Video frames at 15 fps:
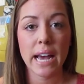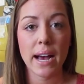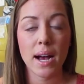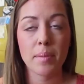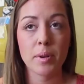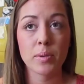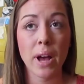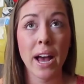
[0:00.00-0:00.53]

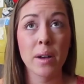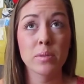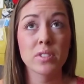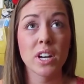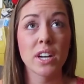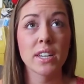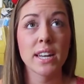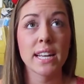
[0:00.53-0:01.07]
I was
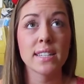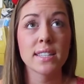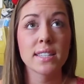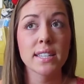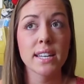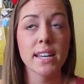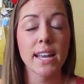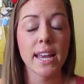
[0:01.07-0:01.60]
on
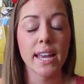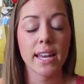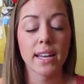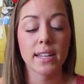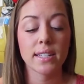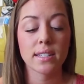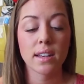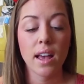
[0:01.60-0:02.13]
insulin
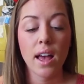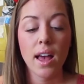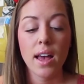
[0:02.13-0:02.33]
and